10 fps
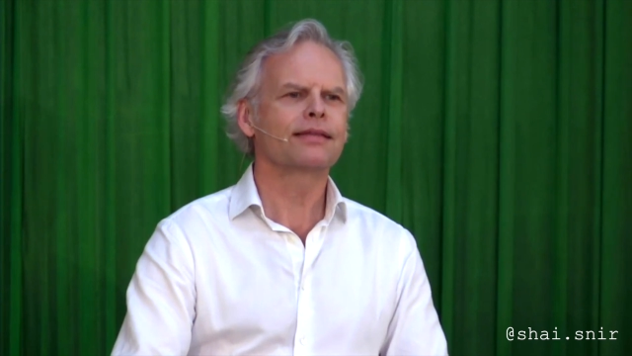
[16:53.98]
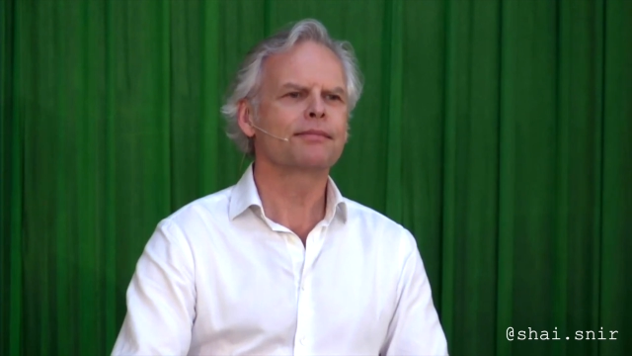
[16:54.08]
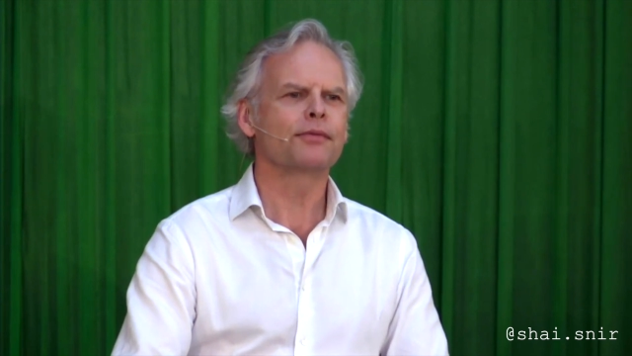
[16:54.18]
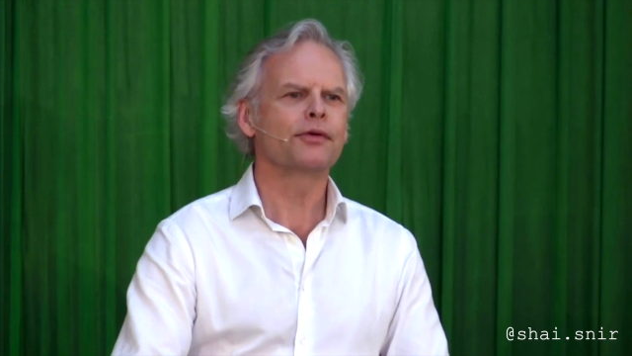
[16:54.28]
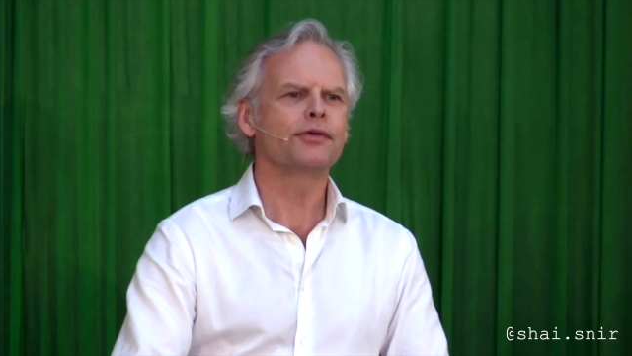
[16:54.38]

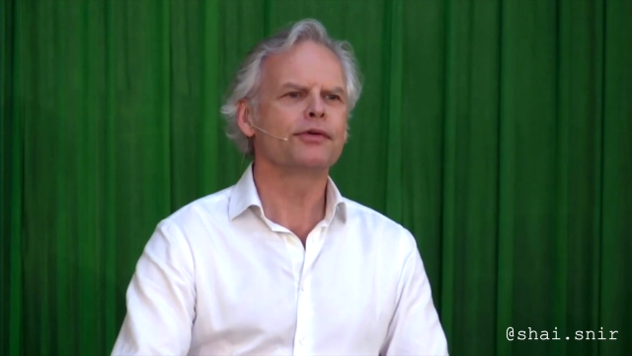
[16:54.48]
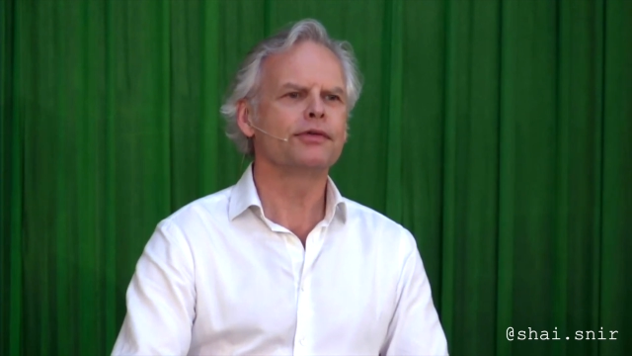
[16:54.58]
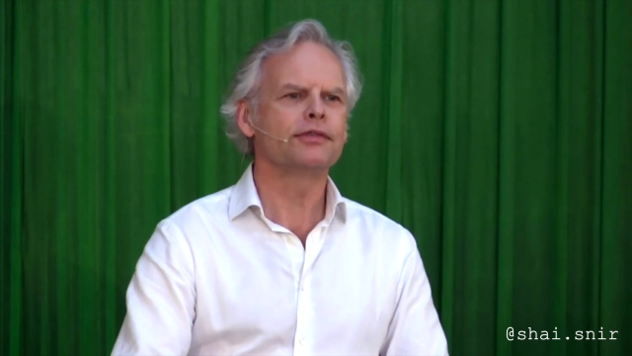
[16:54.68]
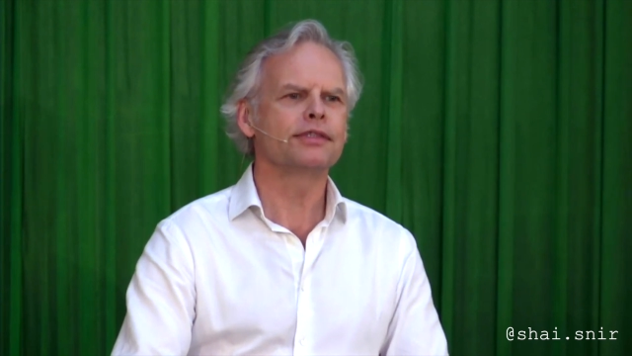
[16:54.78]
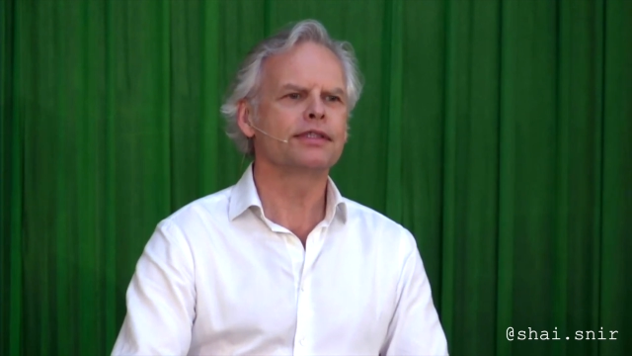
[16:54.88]
The more you
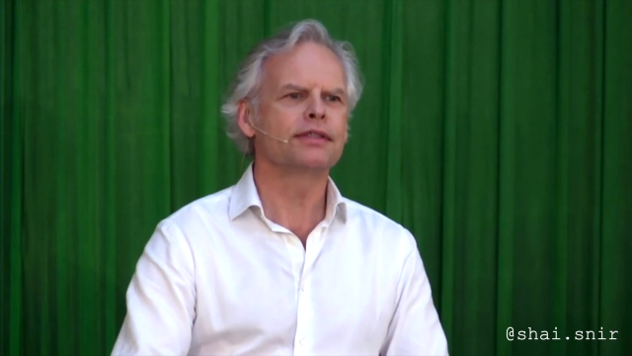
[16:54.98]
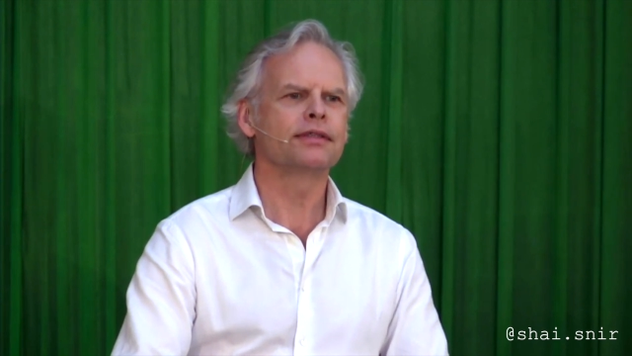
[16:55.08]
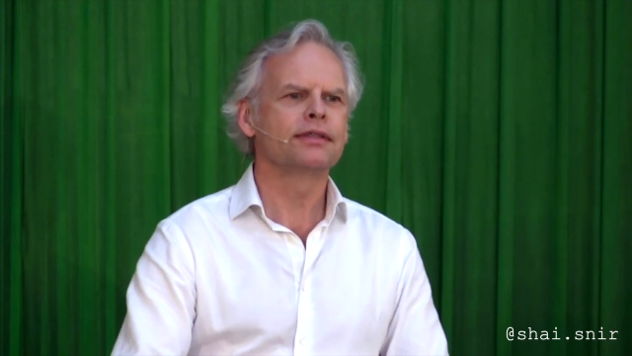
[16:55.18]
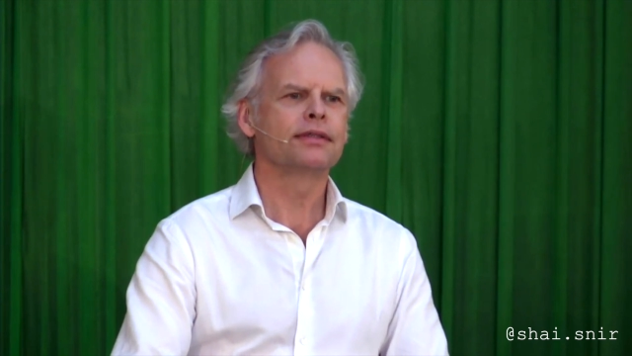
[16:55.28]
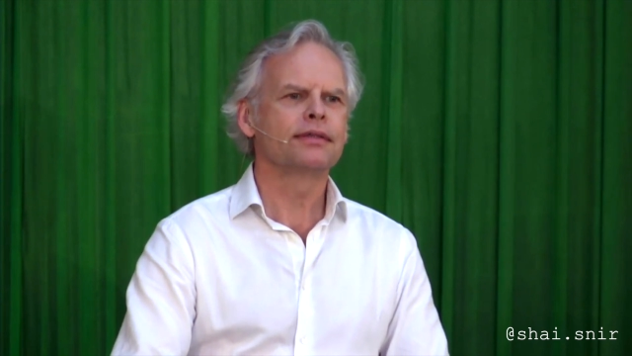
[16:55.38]
use it,
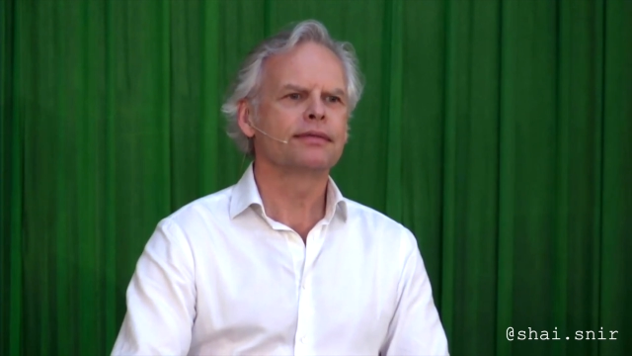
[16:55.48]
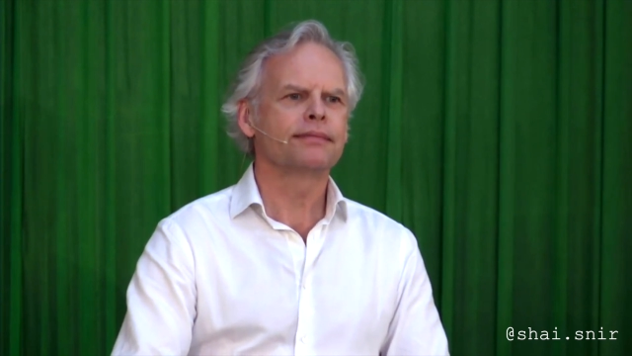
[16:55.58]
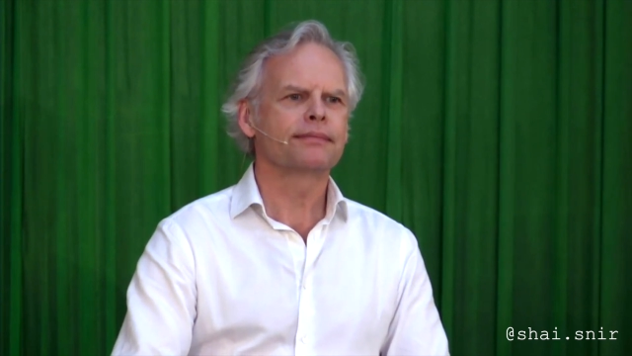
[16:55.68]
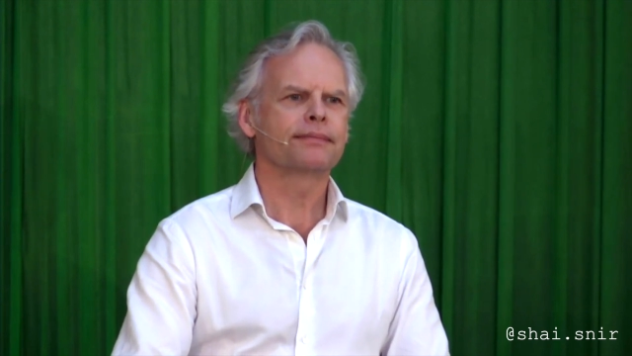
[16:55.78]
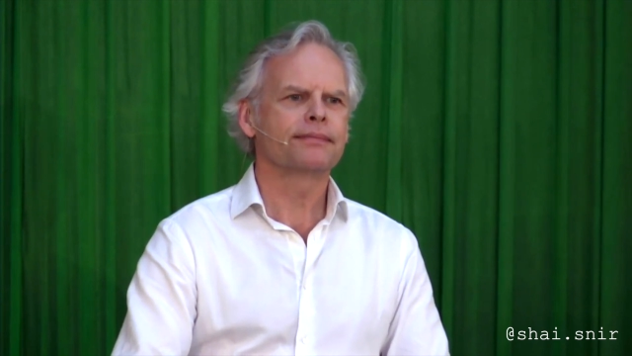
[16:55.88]

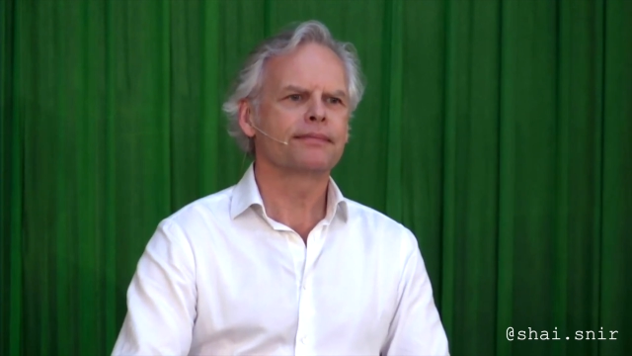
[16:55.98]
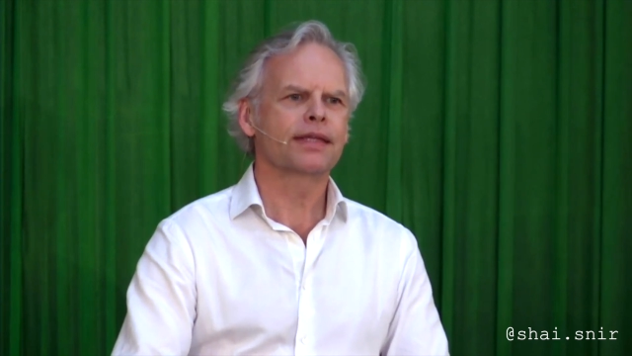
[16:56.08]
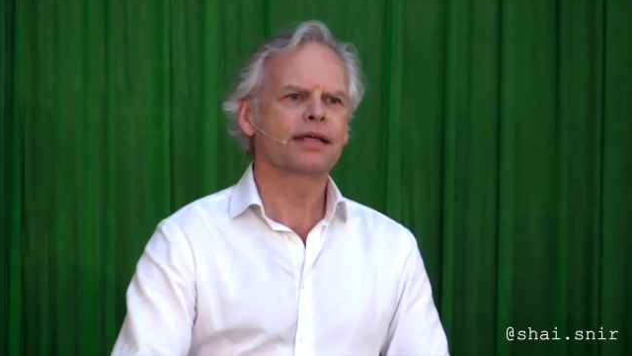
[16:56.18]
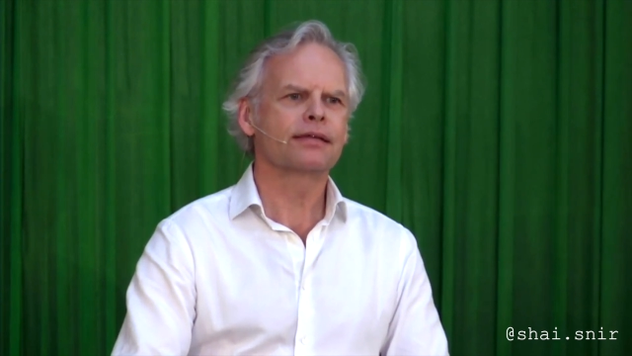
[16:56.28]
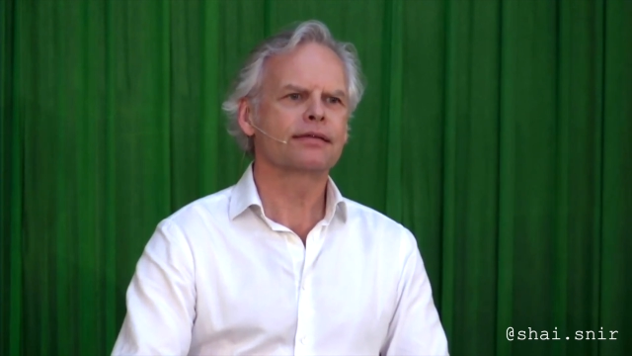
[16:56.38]

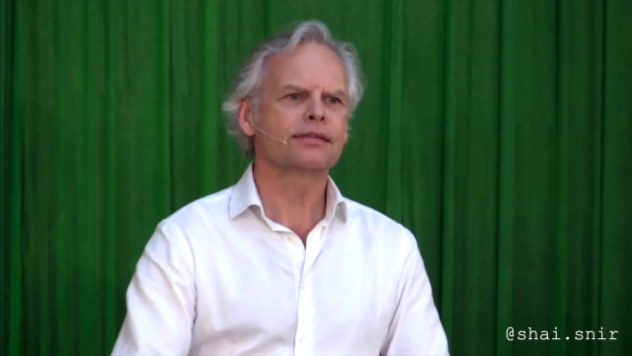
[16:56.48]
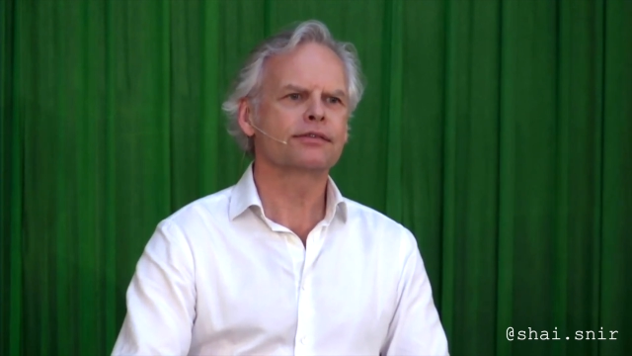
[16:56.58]
the